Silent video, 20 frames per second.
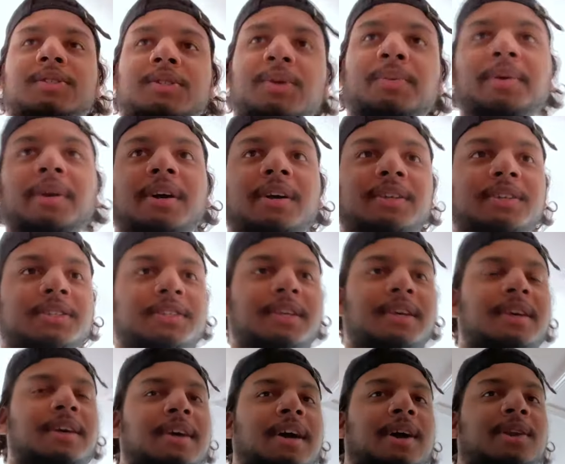To be honest,
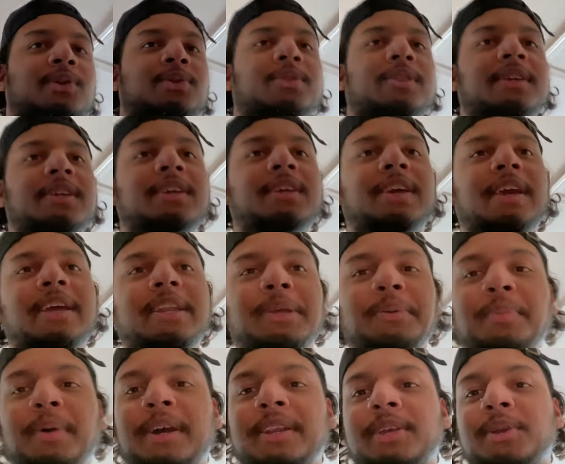I don't think
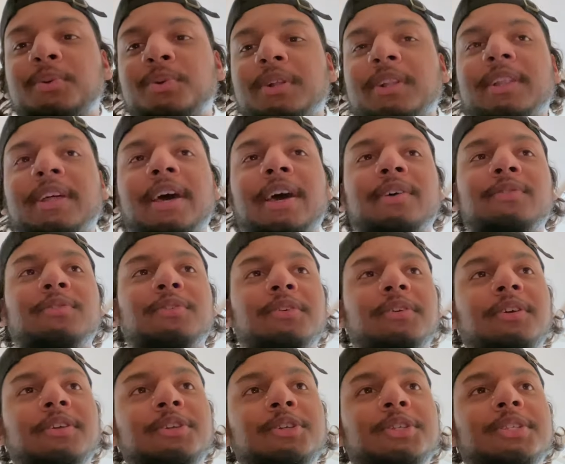anybody will
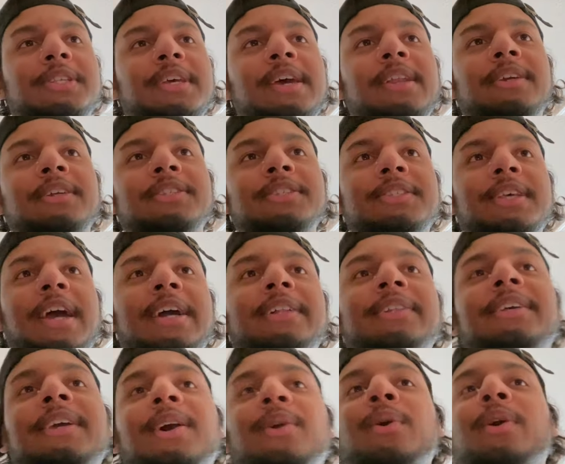ever understand
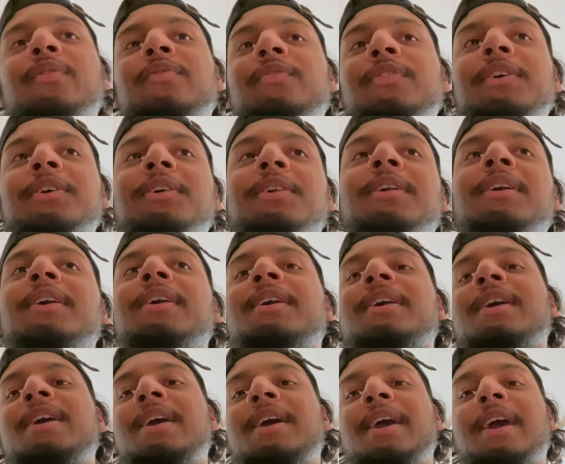exactly how I feel.
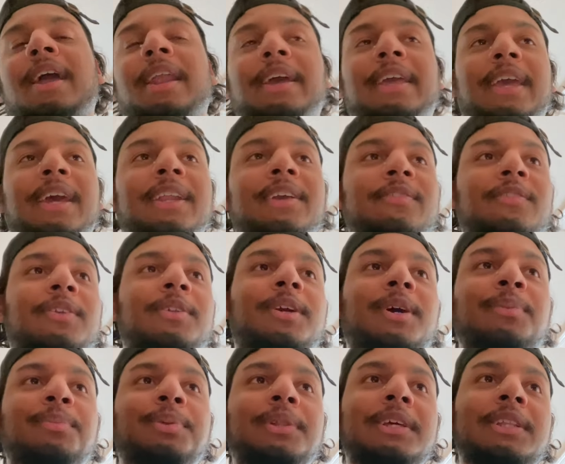I can't even
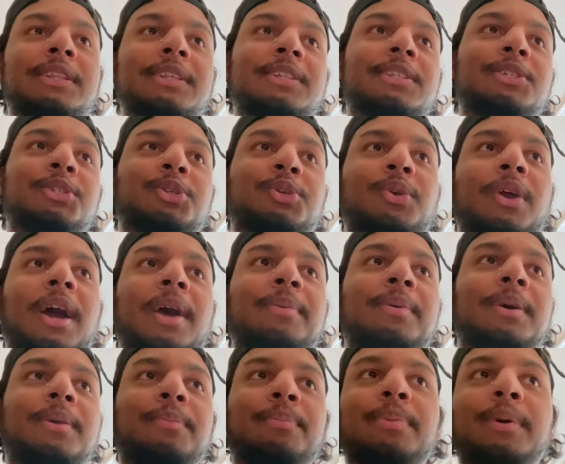completely describe
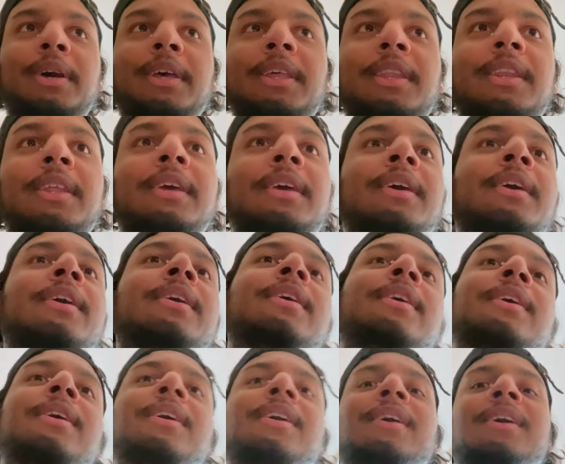it, but
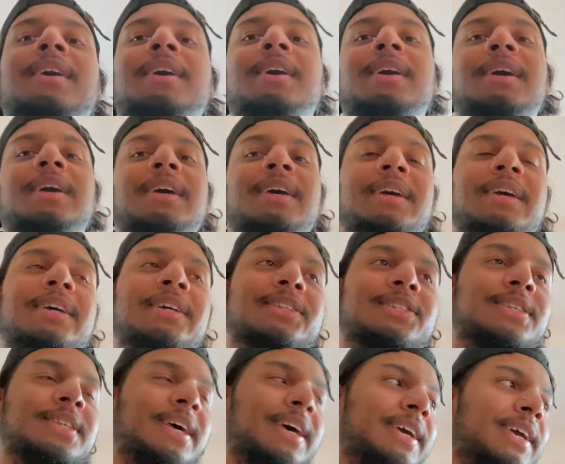
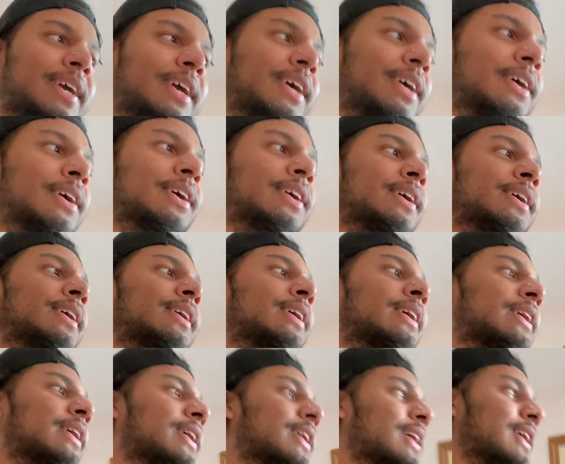it's like
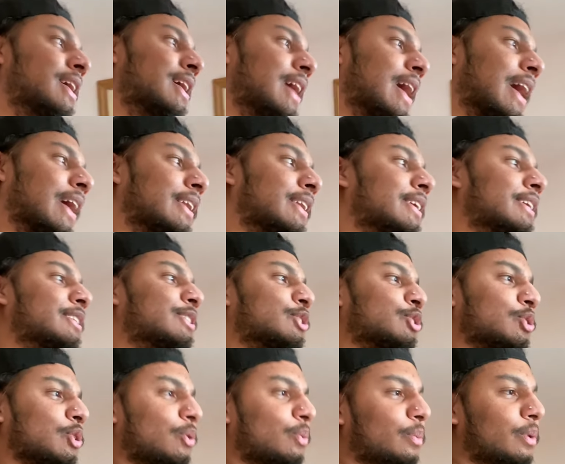I did
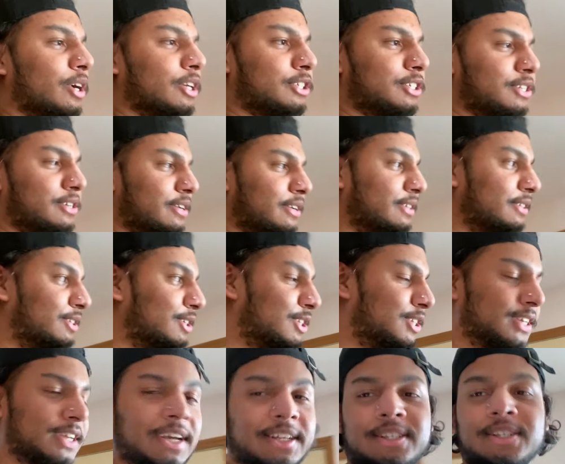so much
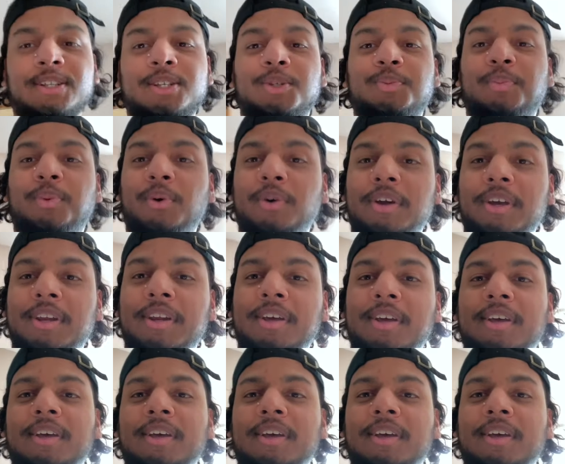just to get to this point,